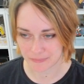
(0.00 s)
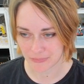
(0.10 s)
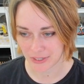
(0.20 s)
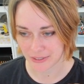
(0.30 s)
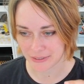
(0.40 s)

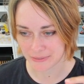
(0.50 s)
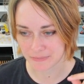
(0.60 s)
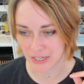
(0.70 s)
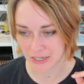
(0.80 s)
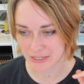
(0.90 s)

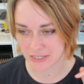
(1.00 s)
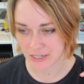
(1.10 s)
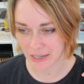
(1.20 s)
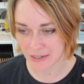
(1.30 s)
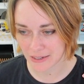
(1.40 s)
that I
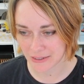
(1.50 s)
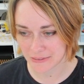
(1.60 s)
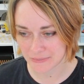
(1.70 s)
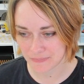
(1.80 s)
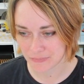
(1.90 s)
scanned
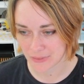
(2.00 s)
in.